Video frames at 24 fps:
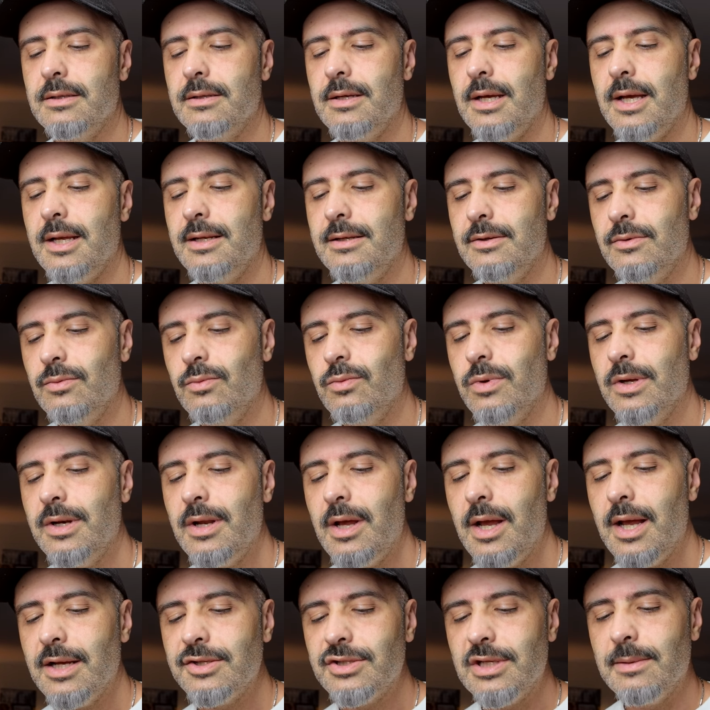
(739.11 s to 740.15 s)
And when
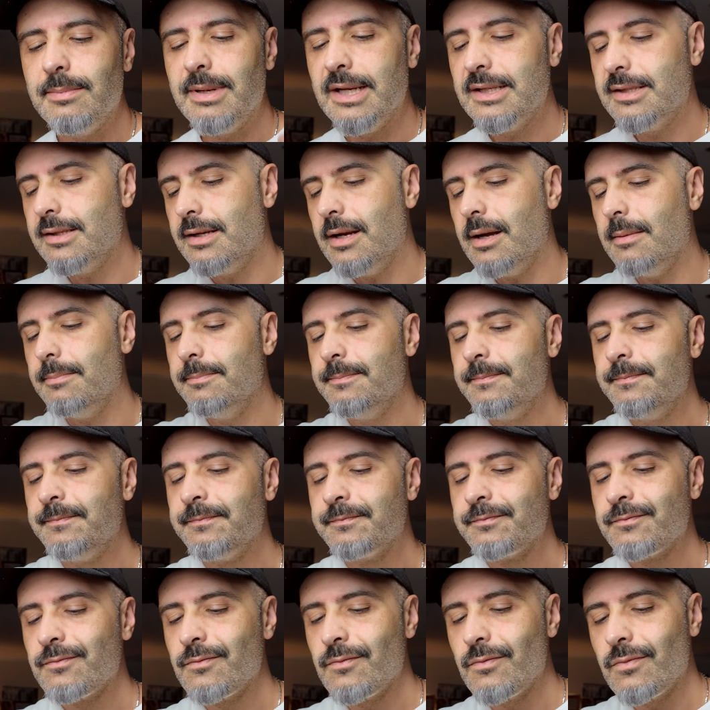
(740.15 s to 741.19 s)
I actually picked it up,
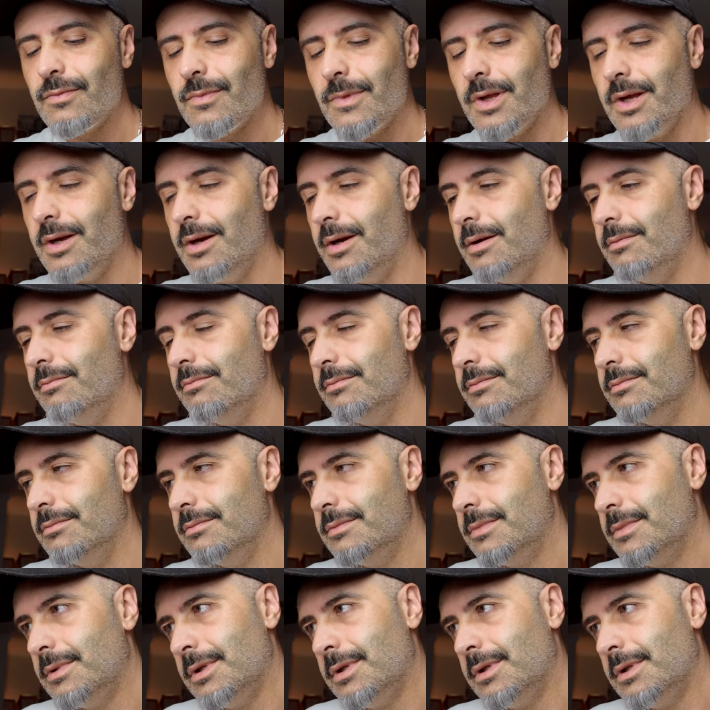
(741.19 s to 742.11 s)
um,